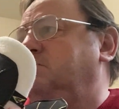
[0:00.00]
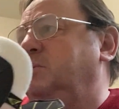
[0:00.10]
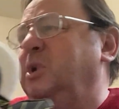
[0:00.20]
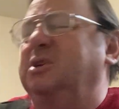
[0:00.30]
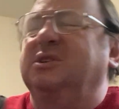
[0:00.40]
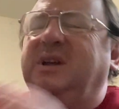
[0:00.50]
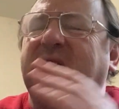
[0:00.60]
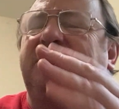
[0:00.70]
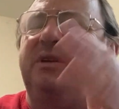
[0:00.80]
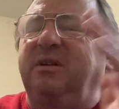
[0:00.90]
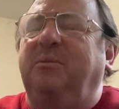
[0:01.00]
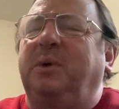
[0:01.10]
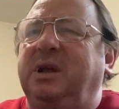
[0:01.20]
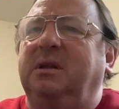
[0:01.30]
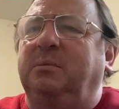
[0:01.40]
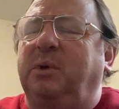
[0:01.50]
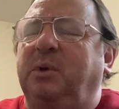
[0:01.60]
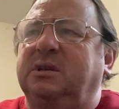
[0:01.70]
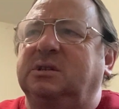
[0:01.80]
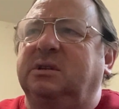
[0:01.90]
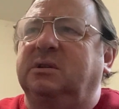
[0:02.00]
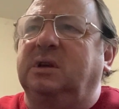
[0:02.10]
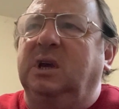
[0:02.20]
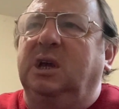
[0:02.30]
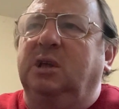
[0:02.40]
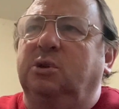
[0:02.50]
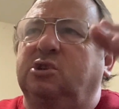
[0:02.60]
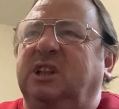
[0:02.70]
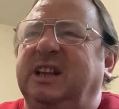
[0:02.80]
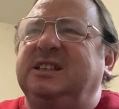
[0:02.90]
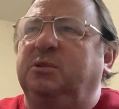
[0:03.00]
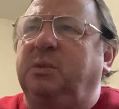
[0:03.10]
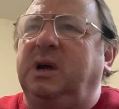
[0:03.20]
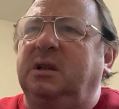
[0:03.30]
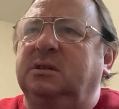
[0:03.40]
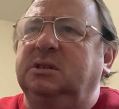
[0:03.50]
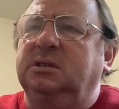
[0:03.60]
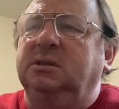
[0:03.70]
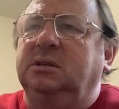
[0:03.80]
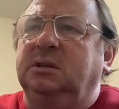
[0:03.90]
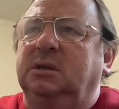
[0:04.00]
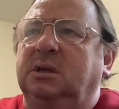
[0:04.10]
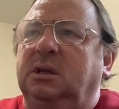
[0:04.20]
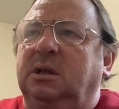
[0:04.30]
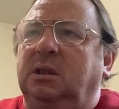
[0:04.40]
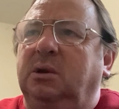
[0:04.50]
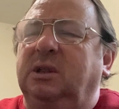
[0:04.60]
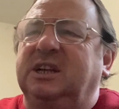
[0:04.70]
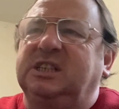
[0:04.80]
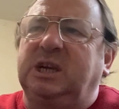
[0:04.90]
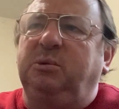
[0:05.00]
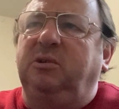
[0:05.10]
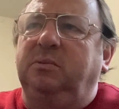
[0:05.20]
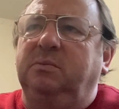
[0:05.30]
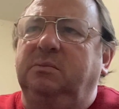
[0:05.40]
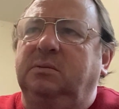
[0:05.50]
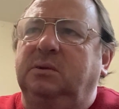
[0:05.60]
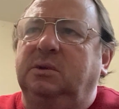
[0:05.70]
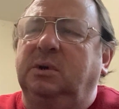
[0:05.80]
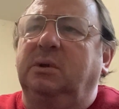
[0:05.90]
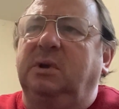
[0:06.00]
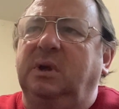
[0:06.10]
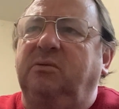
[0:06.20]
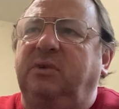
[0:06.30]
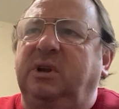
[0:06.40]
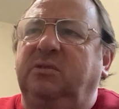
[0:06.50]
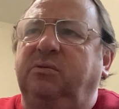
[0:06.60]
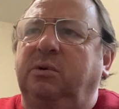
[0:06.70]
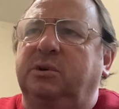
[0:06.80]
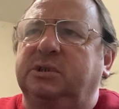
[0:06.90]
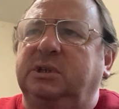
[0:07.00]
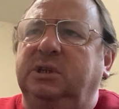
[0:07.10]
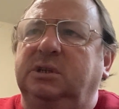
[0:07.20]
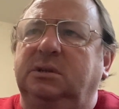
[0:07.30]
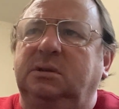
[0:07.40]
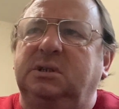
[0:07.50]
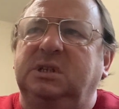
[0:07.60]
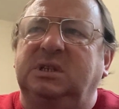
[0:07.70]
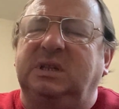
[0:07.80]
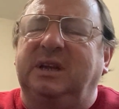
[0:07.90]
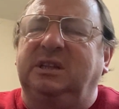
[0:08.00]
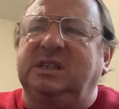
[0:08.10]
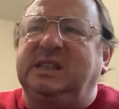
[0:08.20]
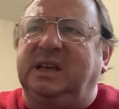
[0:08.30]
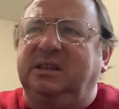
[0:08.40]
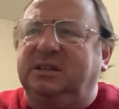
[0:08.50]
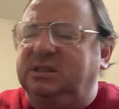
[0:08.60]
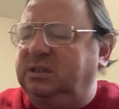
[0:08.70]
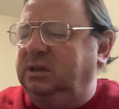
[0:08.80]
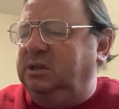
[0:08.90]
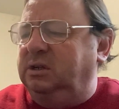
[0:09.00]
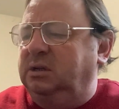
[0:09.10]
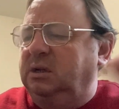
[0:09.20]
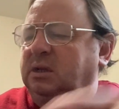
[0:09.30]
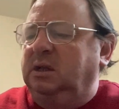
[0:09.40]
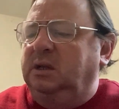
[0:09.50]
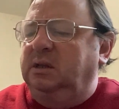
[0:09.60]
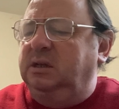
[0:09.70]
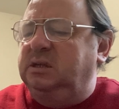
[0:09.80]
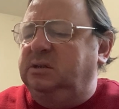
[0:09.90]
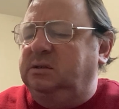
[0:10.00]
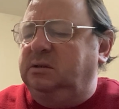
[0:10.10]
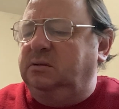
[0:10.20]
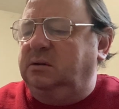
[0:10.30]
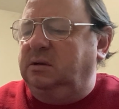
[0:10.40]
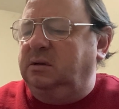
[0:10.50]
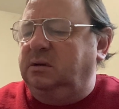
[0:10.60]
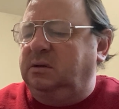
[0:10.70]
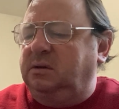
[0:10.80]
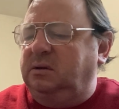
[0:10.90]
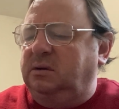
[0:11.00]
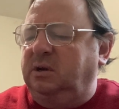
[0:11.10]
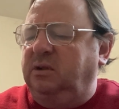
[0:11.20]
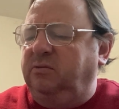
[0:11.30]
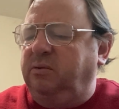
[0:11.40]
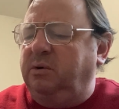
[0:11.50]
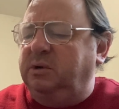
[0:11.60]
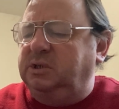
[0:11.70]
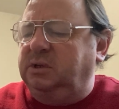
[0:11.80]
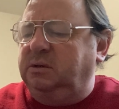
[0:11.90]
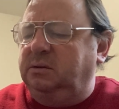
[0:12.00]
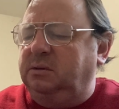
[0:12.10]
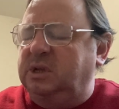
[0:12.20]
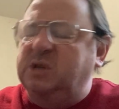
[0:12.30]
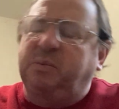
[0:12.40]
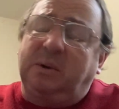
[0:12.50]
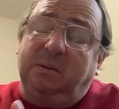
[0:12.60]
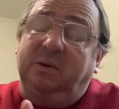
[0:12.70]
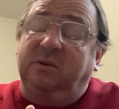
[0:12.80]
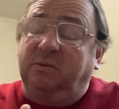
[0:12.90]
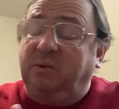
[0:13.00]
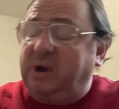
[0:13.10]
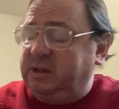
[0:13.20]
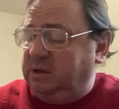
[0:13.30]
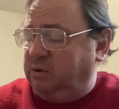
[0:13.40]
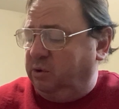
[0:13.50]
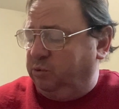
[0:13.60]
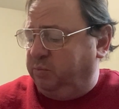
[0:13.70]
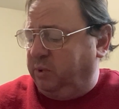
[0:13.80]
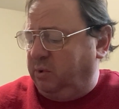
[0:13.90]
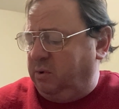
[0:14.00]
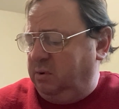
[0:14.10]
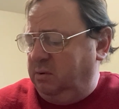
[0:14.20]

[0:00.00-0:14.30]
because Graf have models, those classic models look like some of them don't have reinforced stitching. It's just like standard stitching. This is reinforced. That's probably why they call it Pro.